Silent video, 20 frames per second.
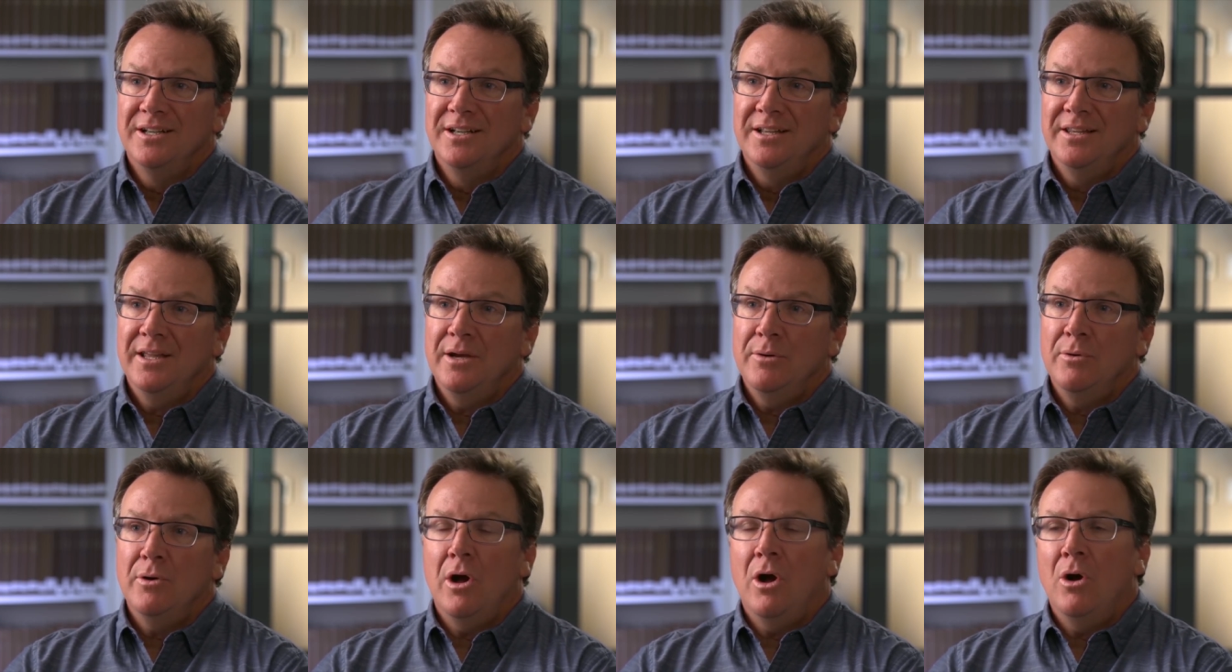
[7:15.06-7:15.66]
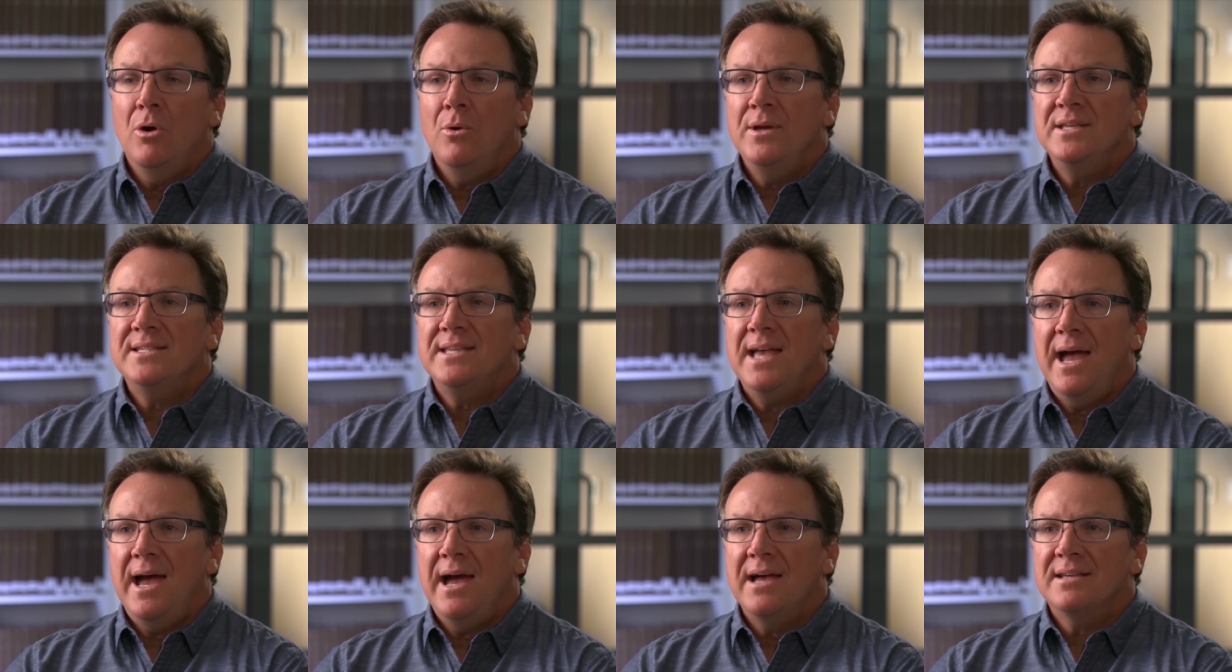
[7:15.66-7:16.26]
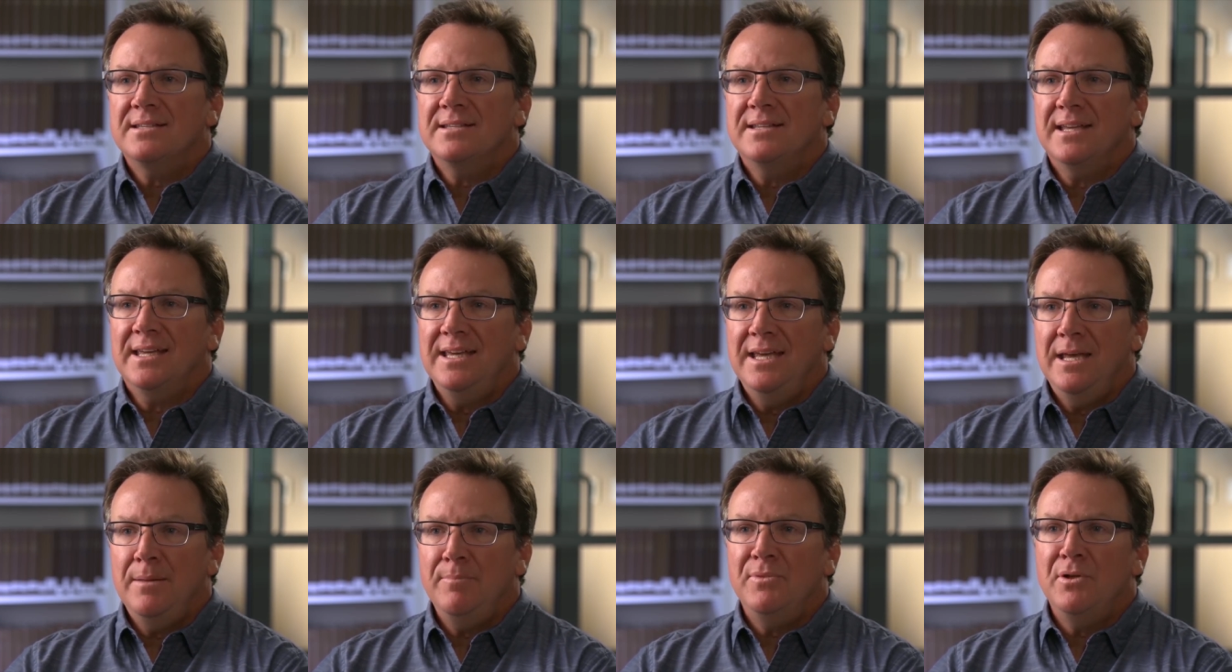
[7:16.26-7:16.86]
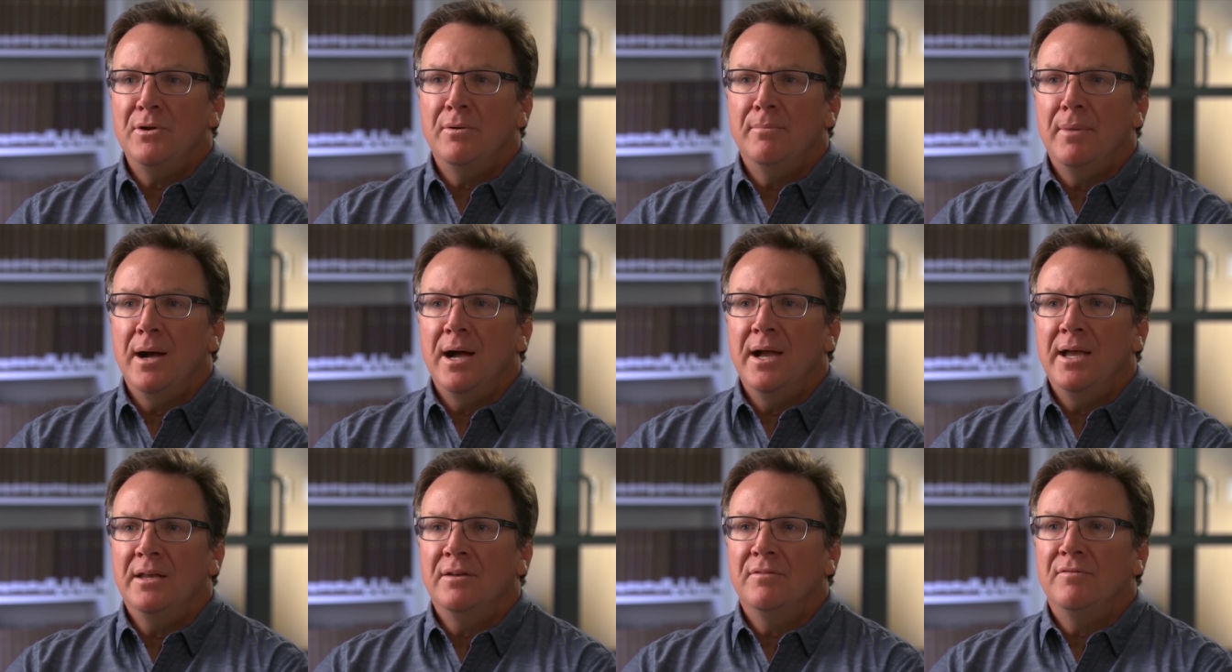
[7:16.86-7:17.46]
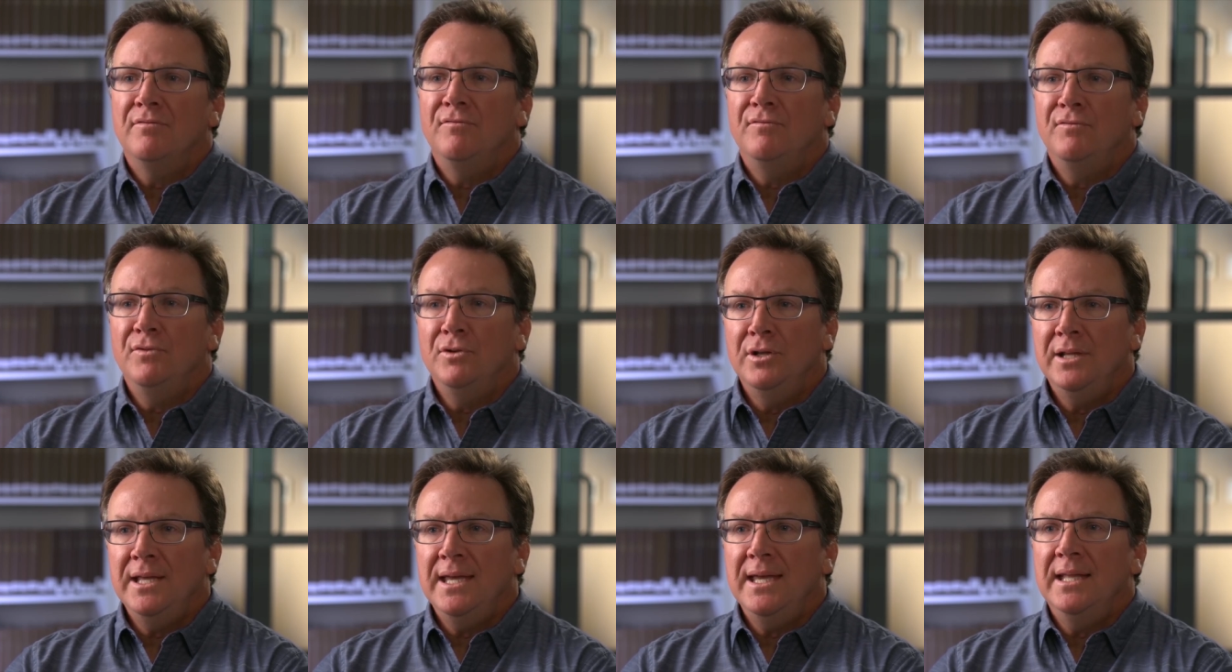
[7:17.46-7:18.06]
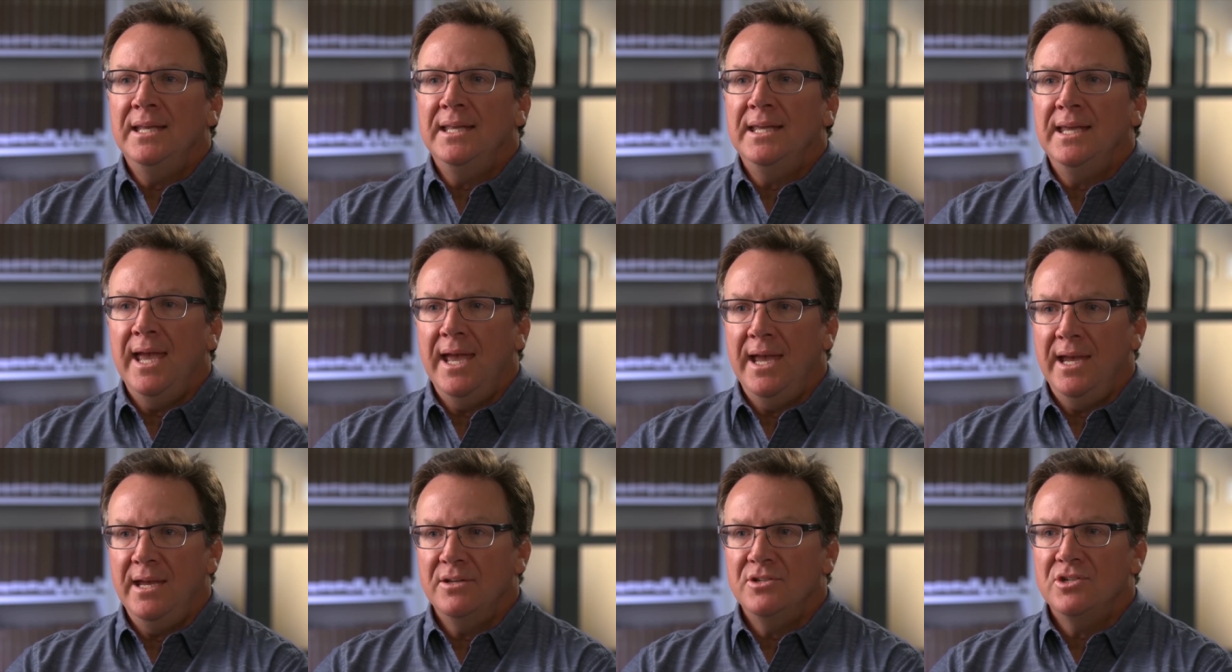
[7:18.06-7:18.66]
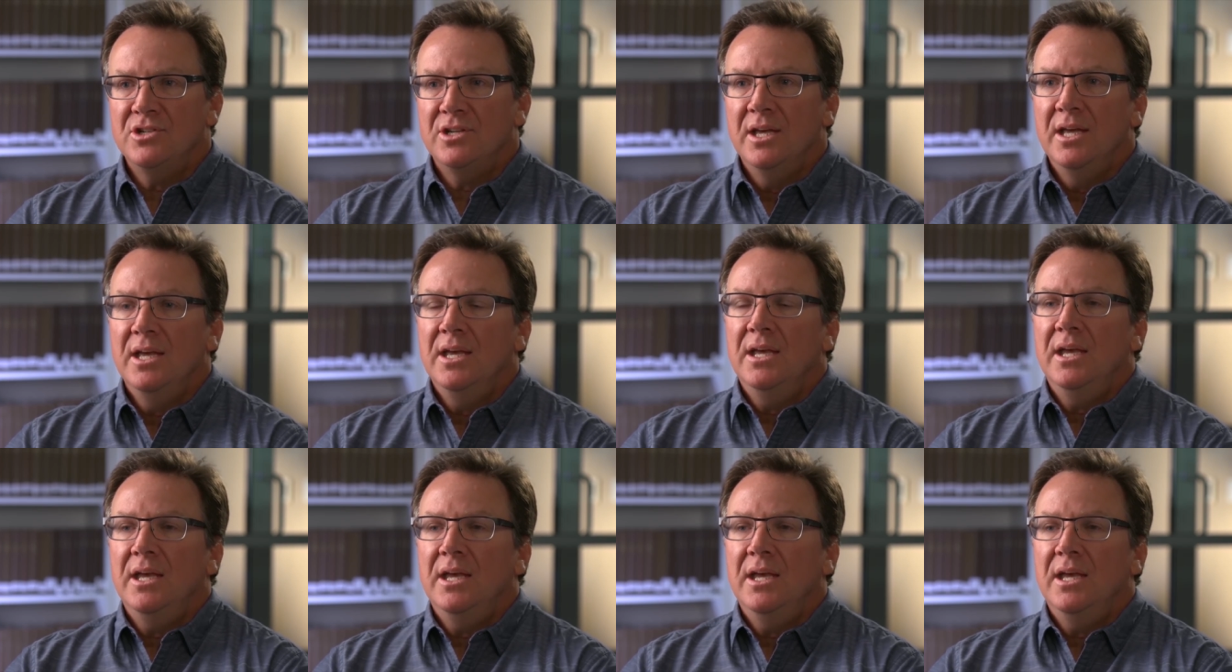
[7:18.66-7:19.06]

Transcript: Mm-hmm. They were always asked to keep their mind fully engaged